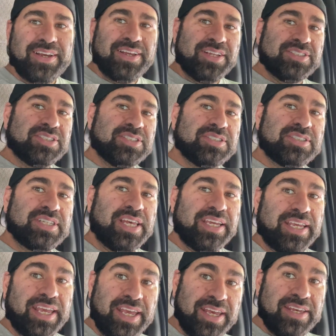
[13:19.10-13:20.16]
This is
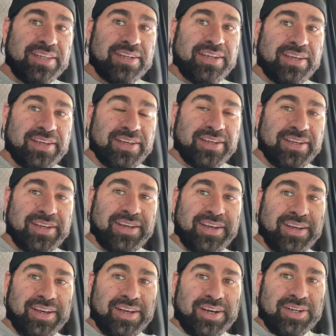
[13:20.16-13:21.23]
like it.
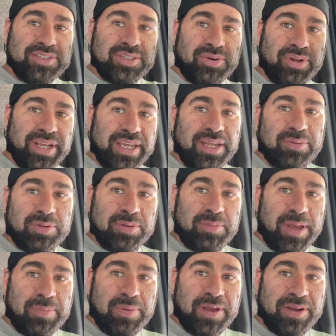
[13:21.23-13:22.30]
So when I get up to
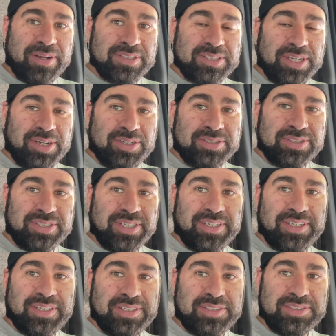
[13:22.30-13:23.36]
my parents' house,
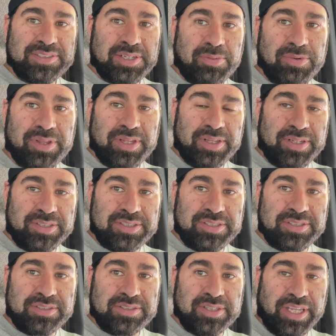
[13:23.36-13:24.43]
some of
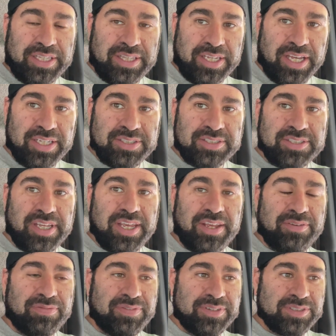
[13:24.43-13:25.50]
the gun
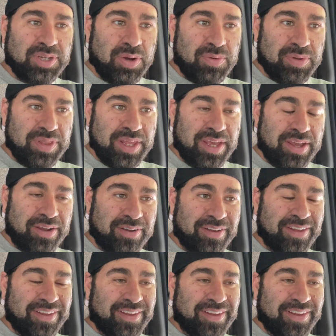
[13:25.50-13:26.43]
safe is going there.